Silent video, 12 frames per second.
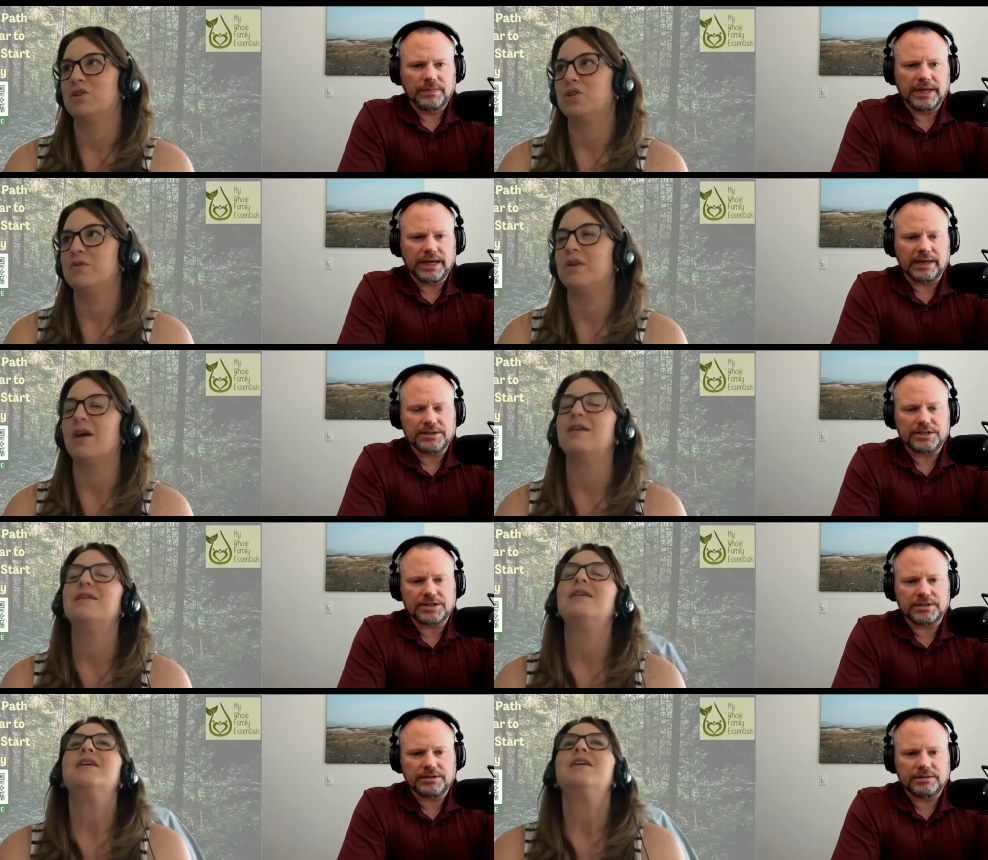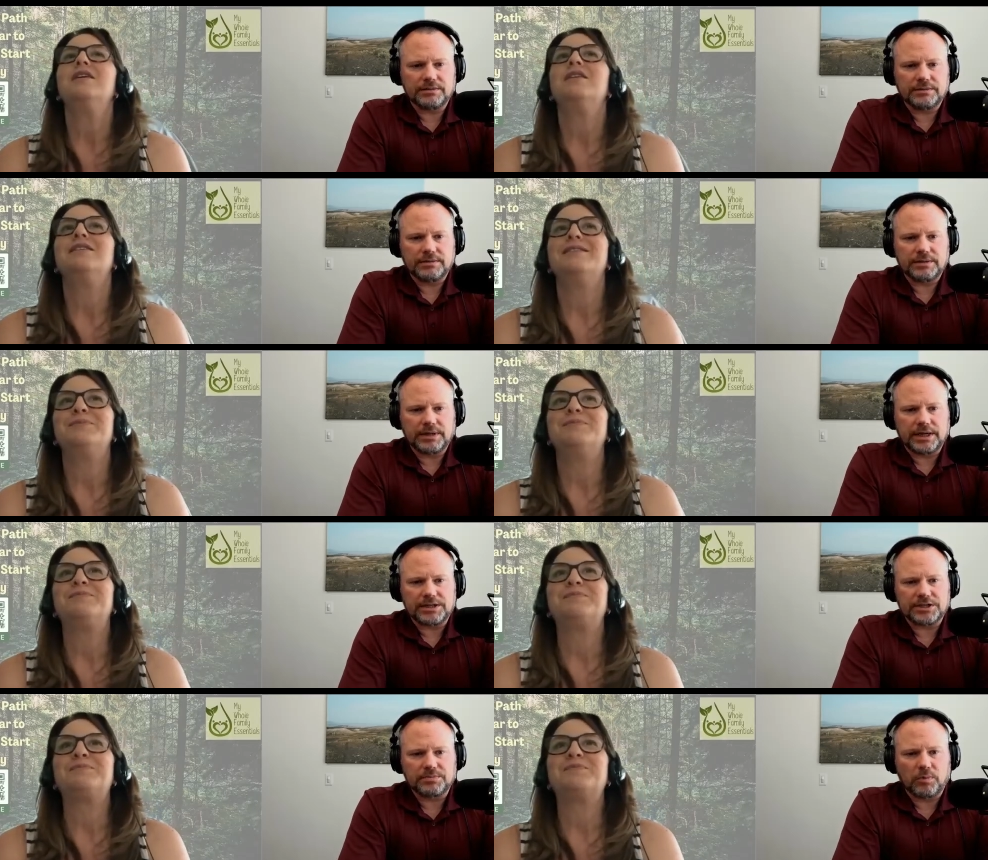Speaker 1: Yeah, just
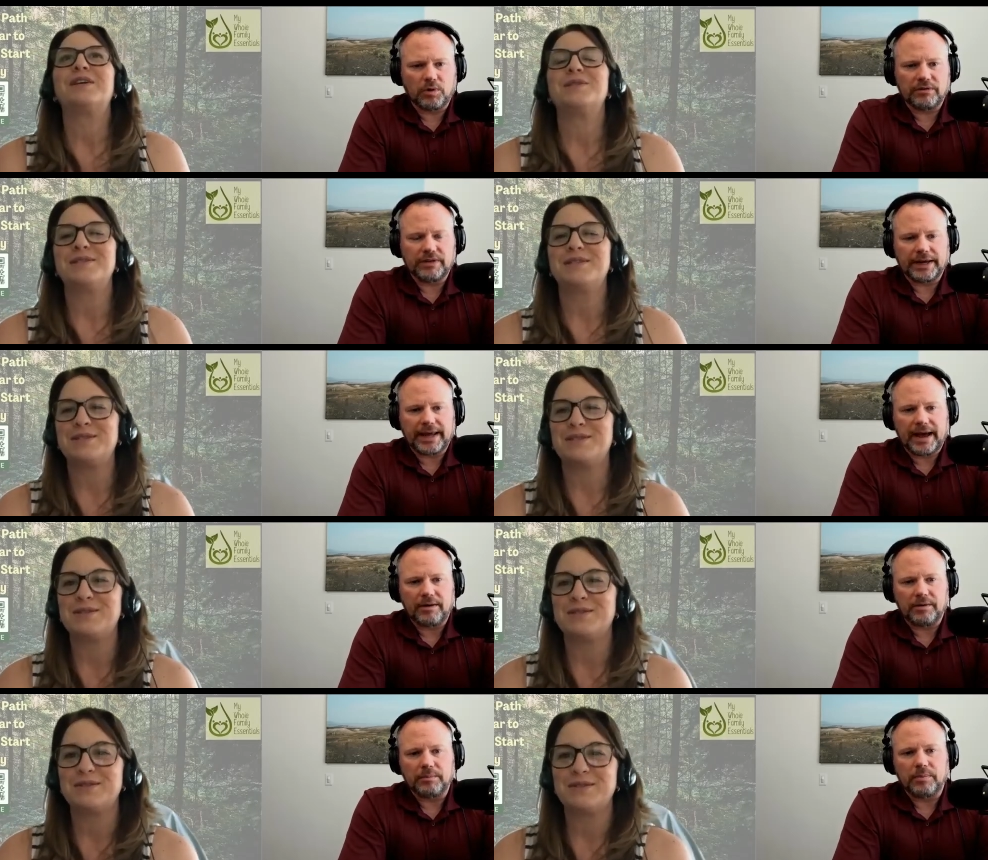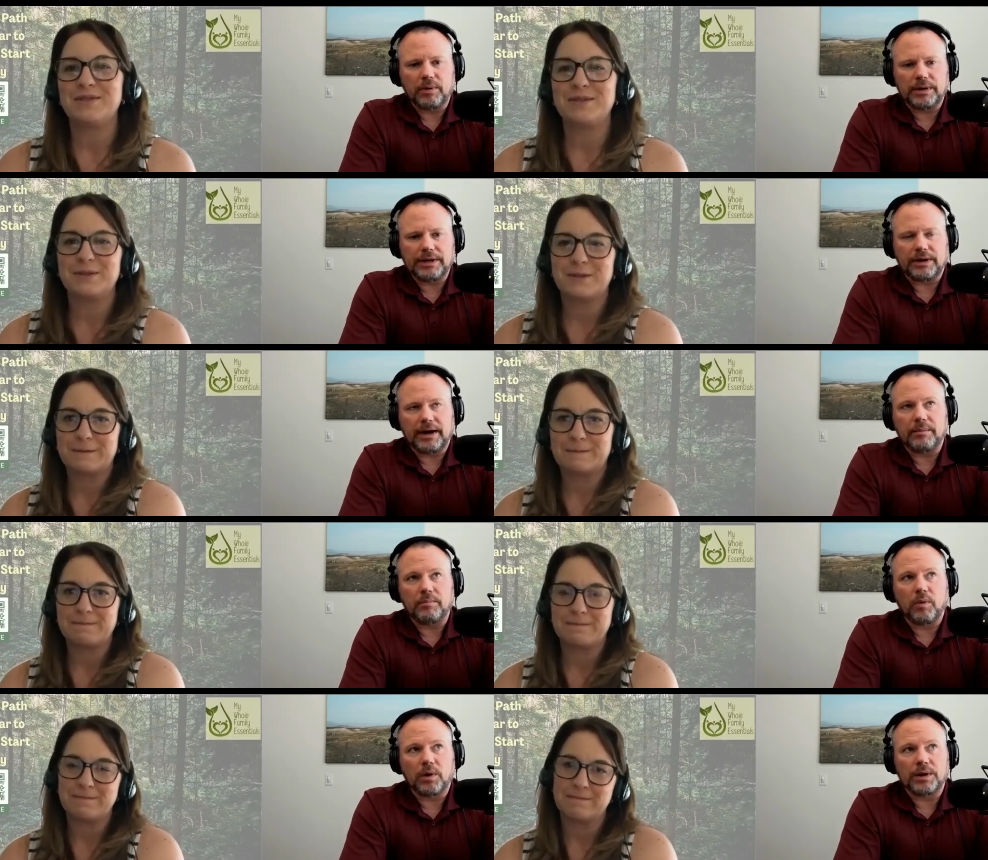yeah, just more of like how important you know how
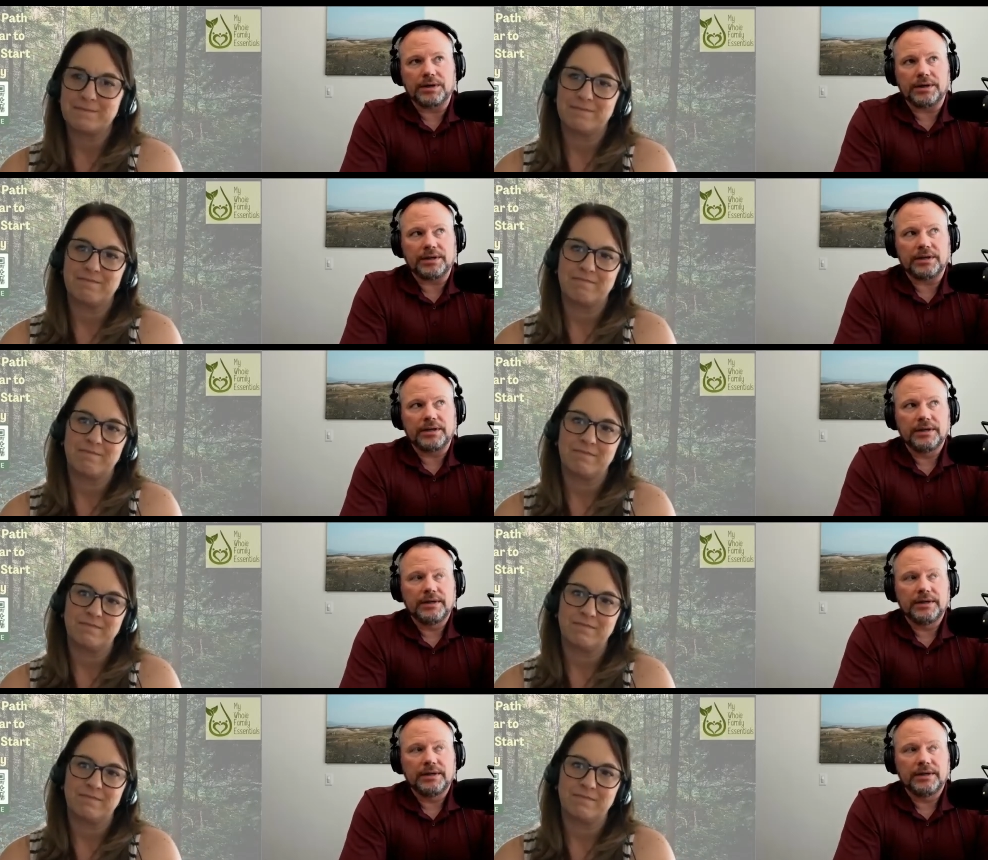important